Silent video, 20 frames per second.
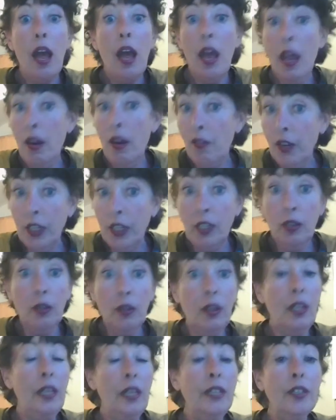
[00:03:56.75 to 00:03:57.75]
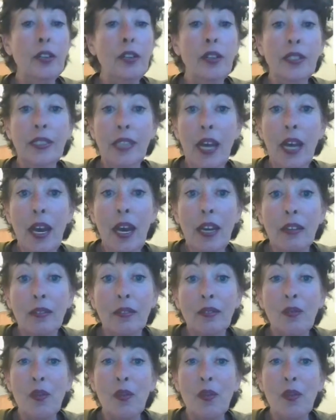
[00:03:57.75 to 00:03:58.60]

every doodle under the sun.